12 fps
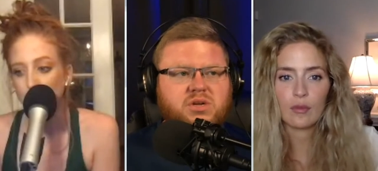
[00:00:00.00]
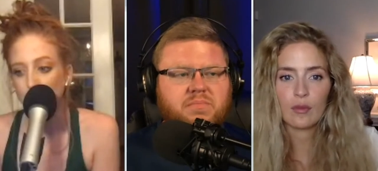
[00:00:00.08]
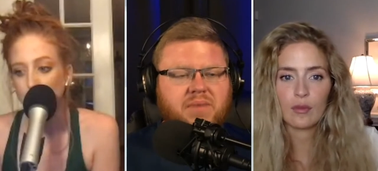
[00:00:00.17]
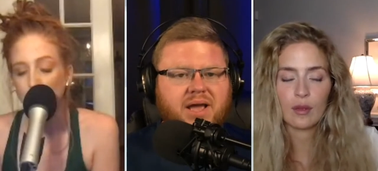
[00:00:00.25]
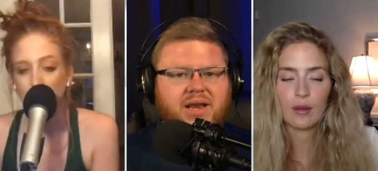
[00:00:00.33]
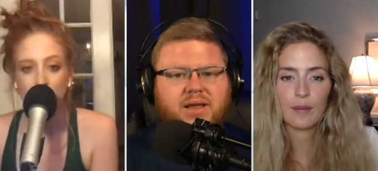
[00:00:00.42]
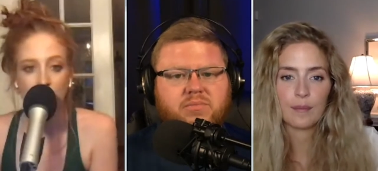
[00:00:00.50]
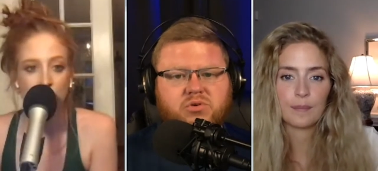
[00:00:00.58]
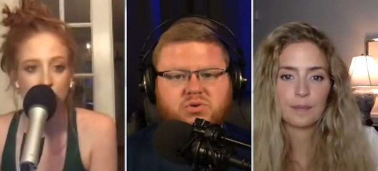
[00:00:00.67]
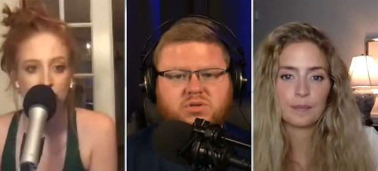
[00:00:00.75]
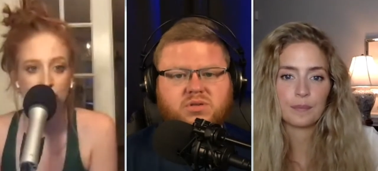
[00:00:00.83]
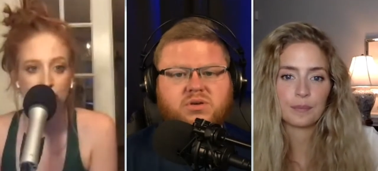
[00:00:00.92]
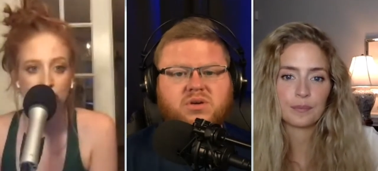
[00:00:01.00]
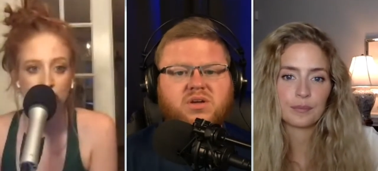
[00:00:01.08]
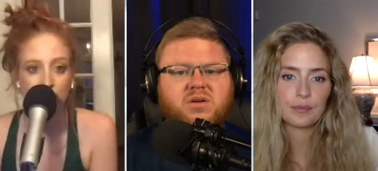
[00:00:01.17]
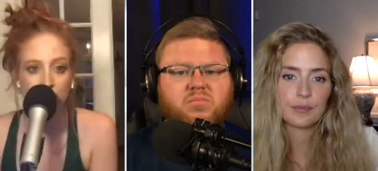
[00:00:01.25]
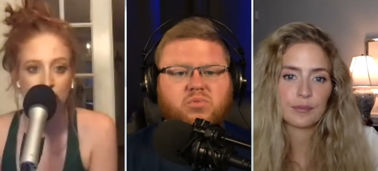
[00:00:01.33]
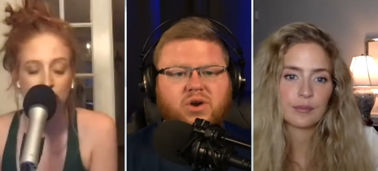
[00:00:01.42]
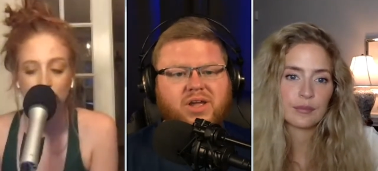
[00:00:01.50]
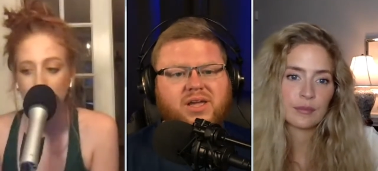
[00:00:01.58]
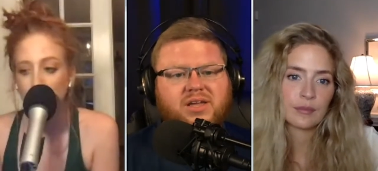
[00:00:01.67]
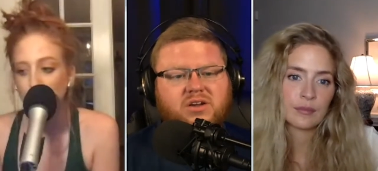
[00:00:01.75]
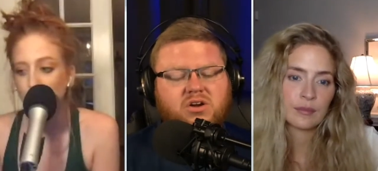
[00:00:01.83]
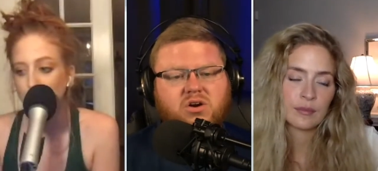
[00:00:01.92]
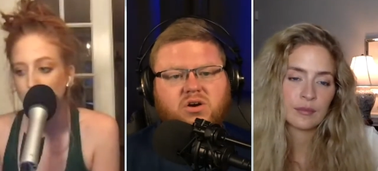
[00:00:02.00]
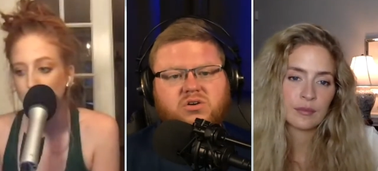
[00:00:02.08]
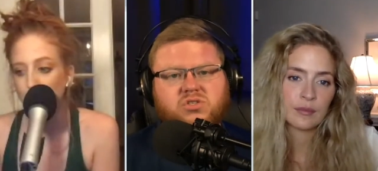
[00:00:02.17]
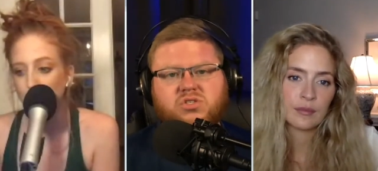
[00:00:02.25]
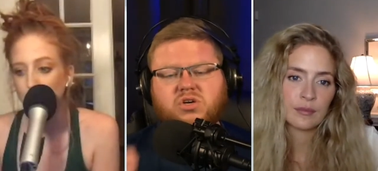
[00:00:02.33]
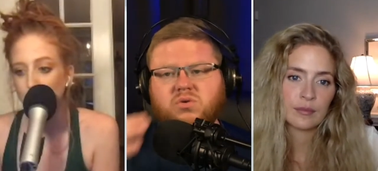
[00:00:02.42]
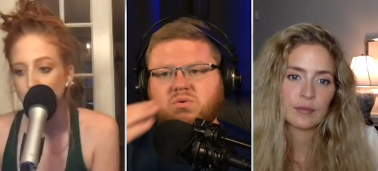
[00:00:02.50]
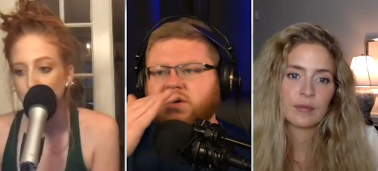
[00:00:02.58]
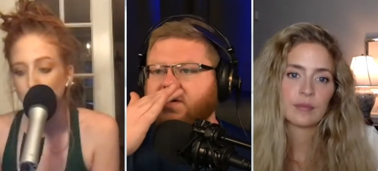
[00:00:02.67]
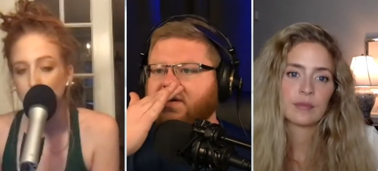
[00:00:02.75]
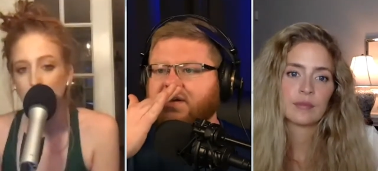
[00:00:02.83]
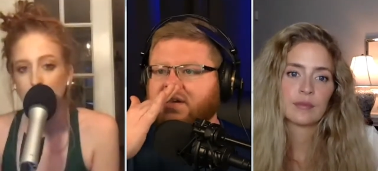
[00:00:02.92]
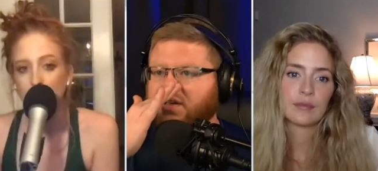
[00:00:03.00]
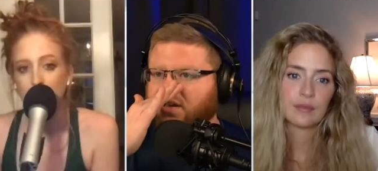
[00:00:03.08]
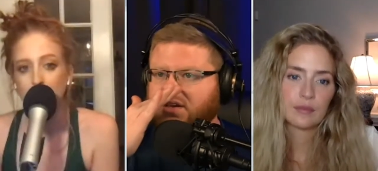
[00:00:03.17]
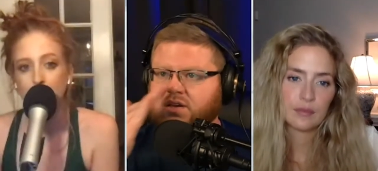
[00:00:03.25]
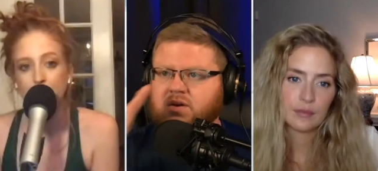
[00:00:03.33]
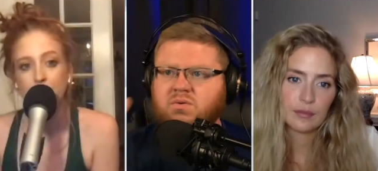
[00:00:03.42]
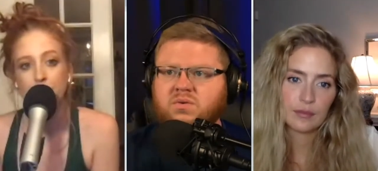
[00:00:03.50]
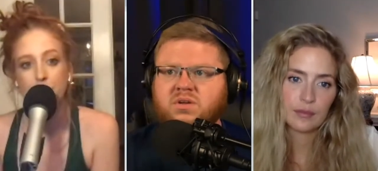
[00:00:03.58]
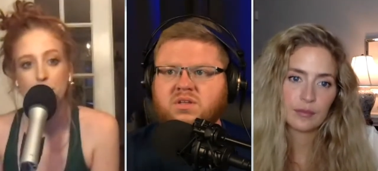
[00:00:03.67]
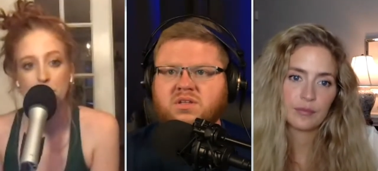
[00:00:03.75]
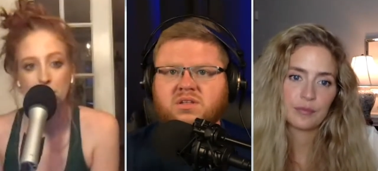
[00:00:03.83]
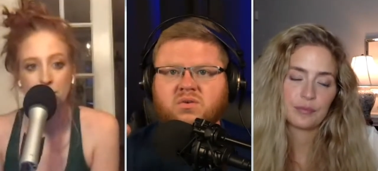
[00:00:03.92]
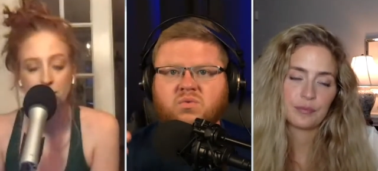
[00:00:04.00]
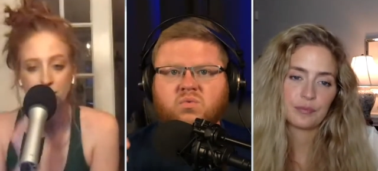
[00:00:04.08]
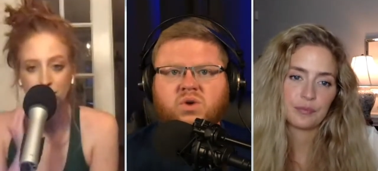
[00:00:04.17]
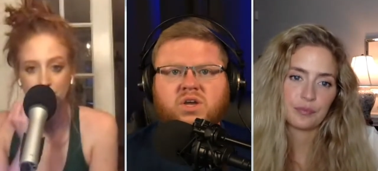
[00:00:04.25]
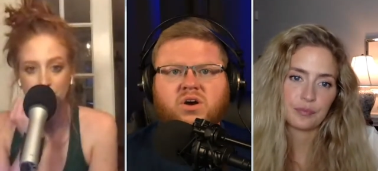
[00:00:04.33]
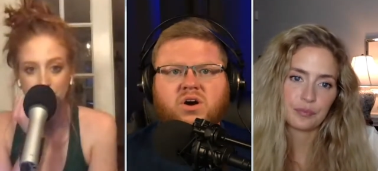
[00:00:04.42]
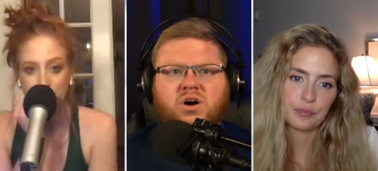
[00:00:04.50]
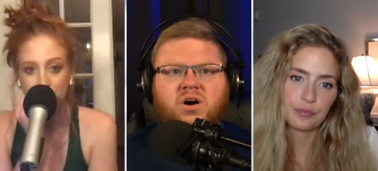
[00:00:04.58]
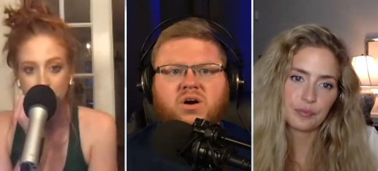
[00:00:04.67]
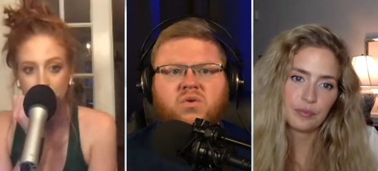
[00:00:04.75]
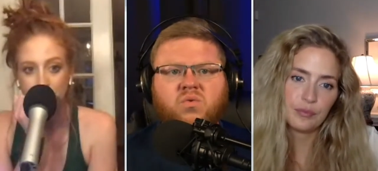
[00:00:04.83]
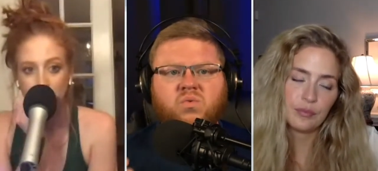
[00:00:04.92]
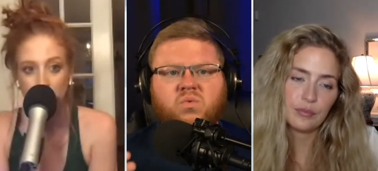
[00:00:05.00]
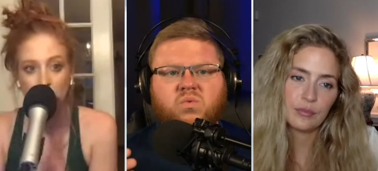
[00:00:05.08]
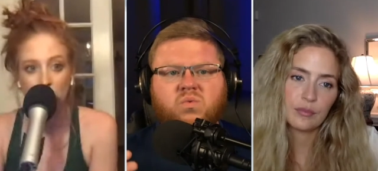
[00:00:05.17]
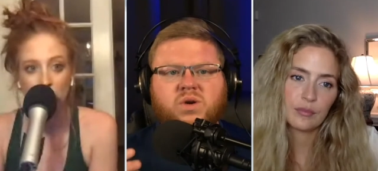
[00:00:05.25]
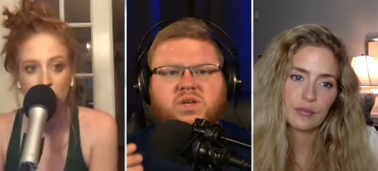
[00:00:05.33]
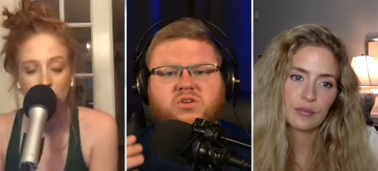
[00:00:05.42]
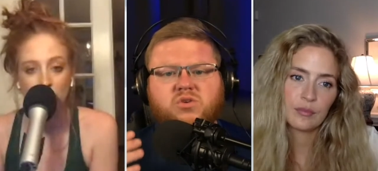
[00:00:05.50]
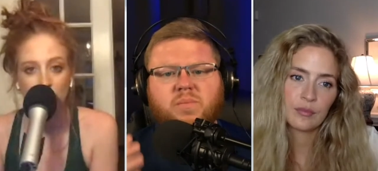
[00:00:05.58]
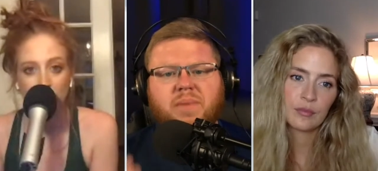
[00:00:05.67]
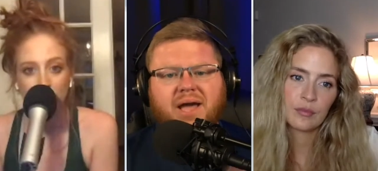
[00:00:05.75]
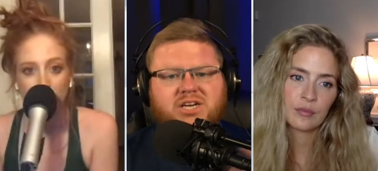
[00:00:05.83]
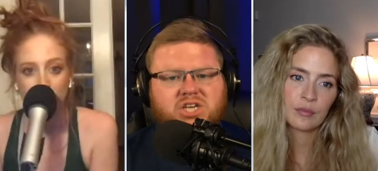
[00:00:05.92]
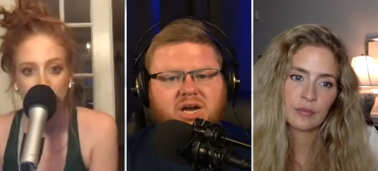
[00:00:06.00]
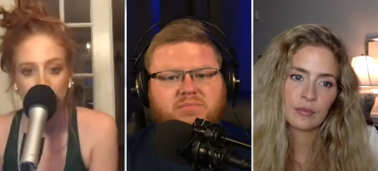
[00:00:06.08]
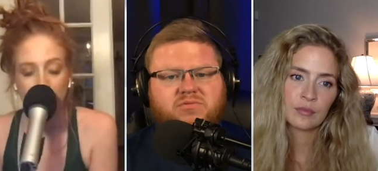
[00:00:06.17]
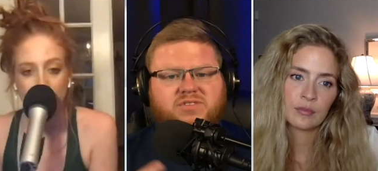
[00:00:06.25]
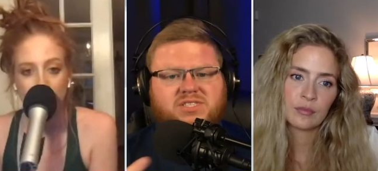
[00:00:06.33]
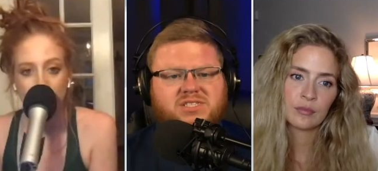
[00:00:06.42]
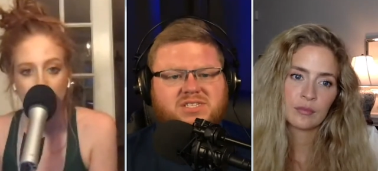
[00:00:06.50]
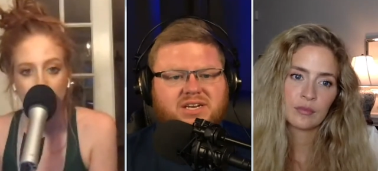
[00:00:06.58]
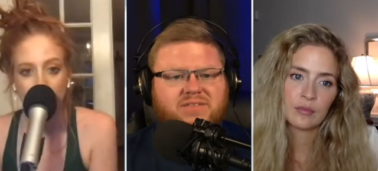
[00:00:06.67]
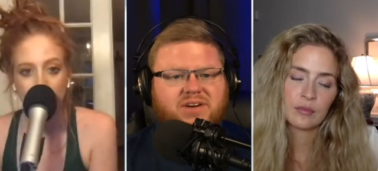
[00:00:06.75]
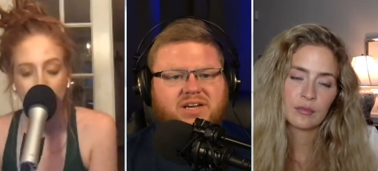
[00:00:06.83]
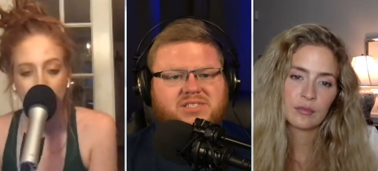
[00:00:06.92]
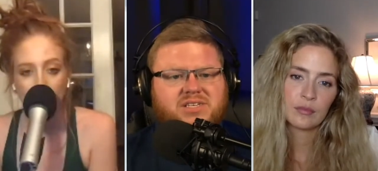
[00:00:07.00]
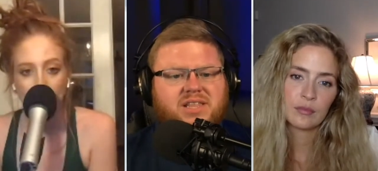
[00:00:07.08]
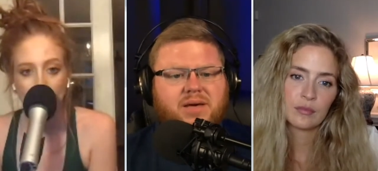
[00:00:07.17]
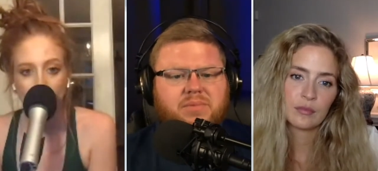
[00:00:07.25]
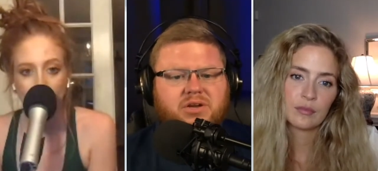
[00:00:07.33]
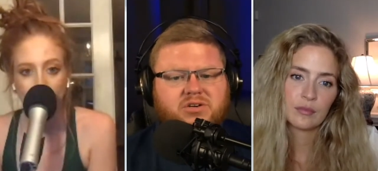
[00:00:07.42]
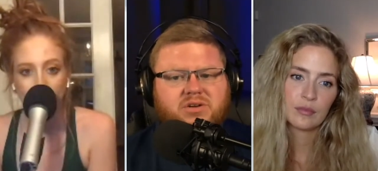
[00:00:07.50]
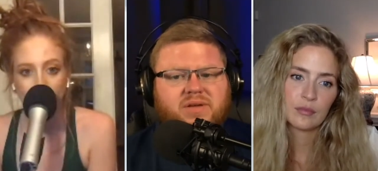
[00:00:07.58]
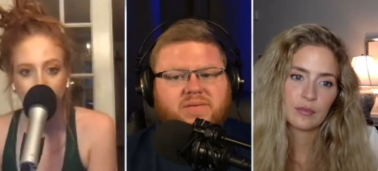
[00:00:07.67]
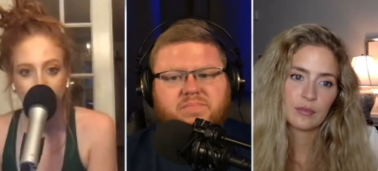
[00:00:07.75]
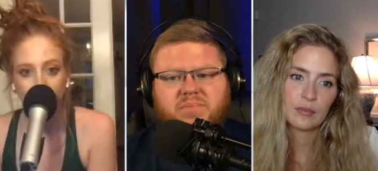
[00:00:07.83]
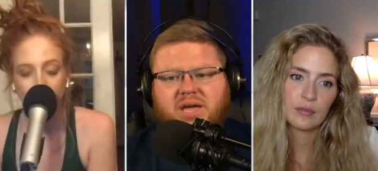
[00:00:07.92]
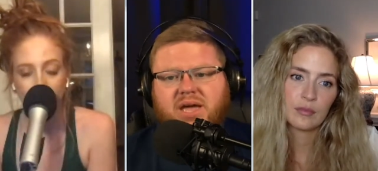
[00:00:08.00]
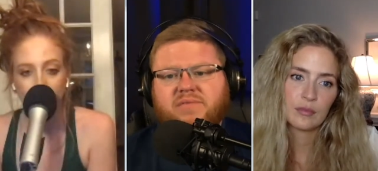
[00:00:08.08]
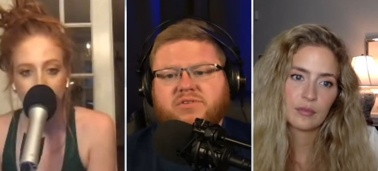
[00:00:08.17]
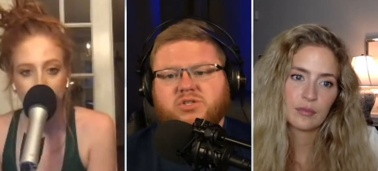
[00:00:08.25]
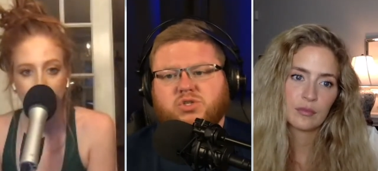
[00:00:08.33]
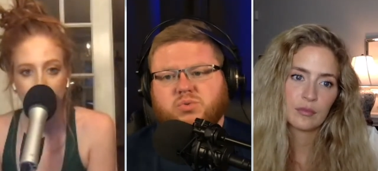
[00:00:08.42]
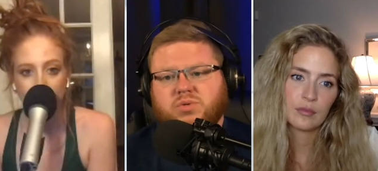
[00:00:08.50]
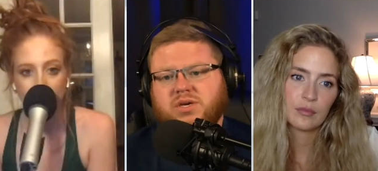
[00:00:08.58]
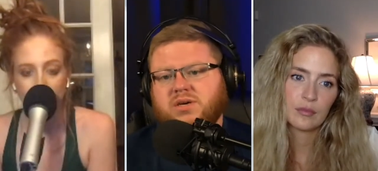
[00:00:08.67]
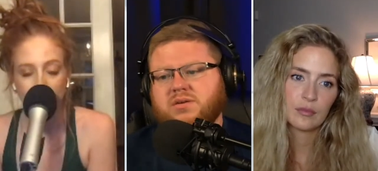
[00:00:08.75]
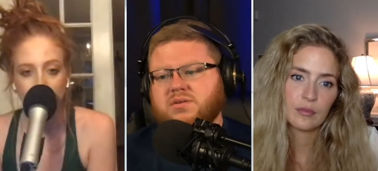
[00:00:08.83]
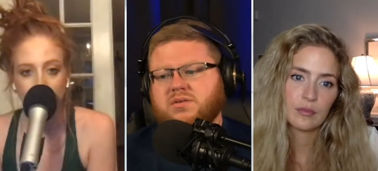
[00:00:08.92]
Speaker 1: in my neighborhood breaking into cars. So, you know, we we do a bad job of incentivizing that better behavior, Julia.